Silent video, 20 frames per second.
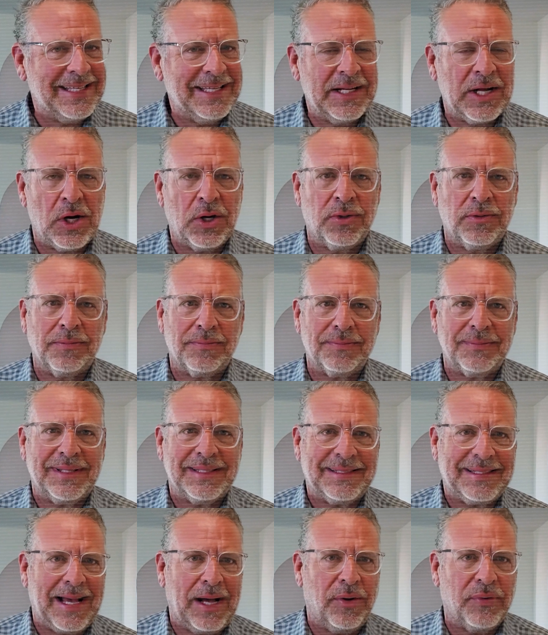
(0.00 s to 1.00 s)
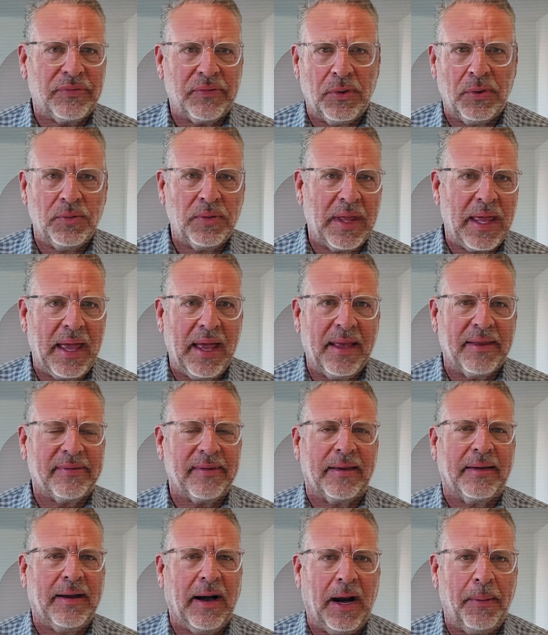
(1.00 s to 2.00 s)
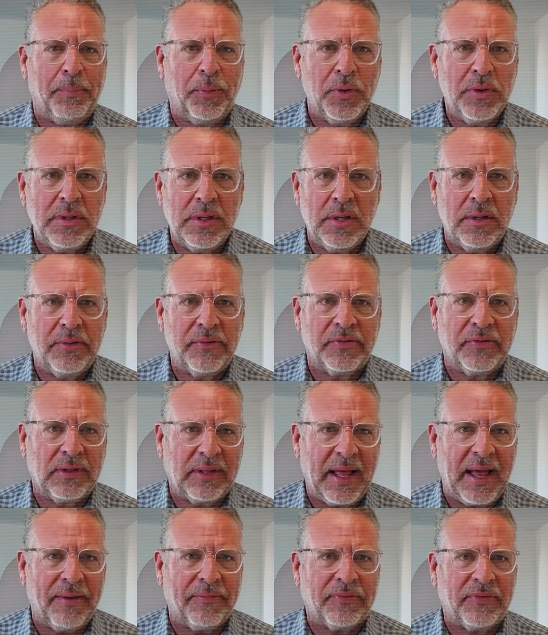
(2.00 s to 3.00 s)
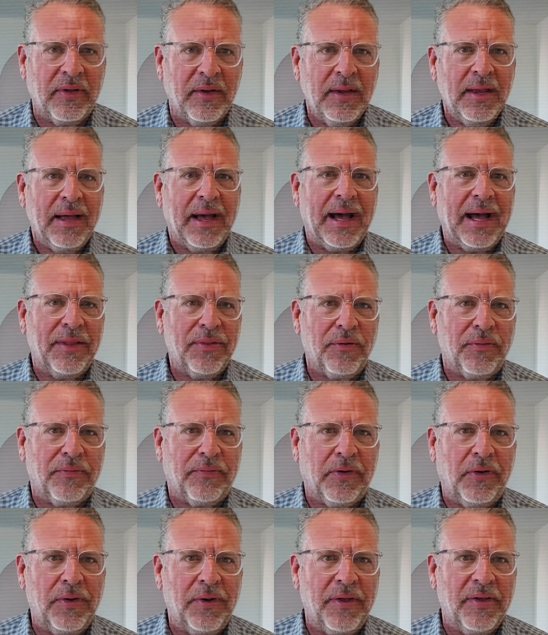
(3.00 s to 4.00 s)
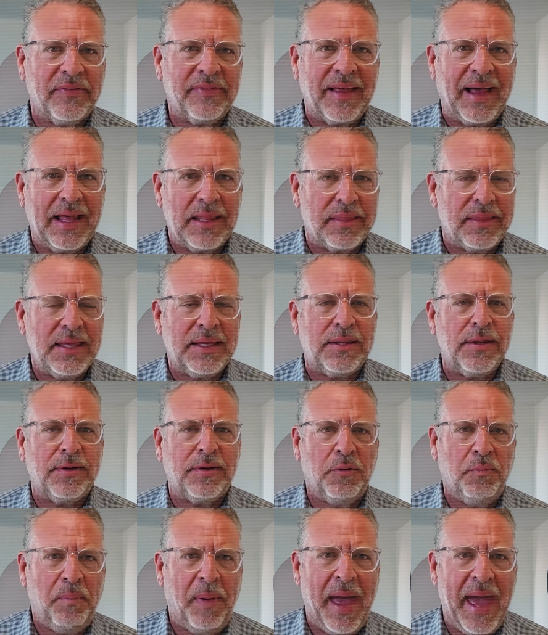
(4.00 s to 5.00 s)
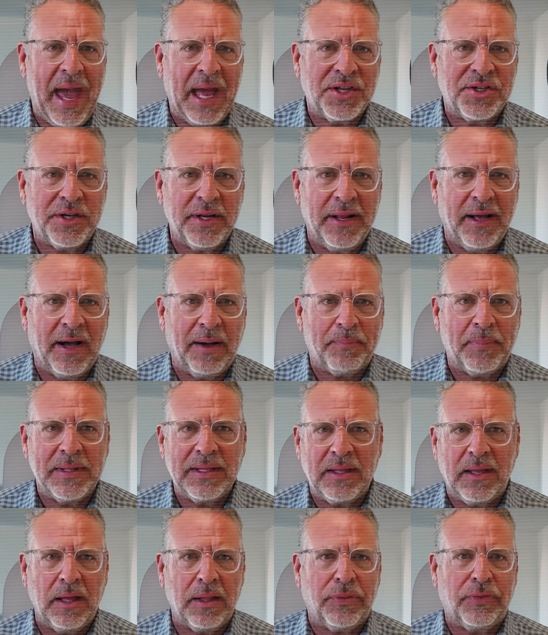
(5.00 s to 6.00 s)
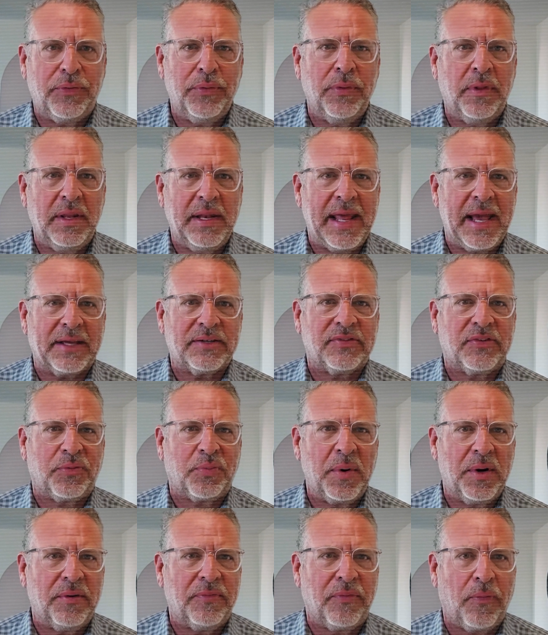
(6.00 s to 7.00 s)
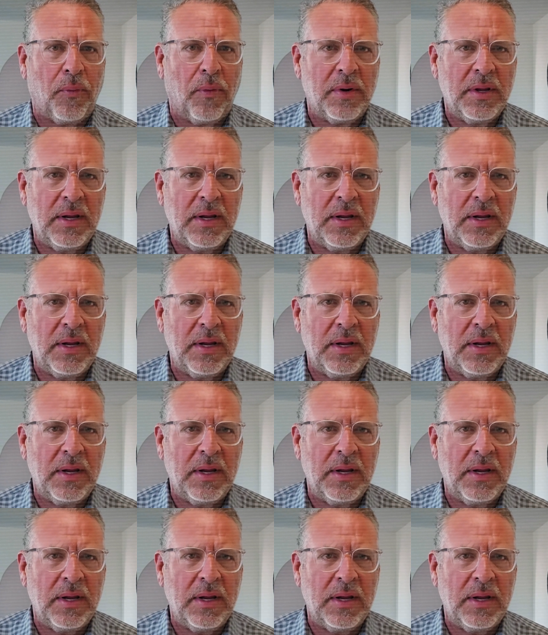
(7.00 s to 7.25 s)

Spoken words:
you know, this house only has a couple years left on the furnace. I think you could patch it up and get through the next 3 or 4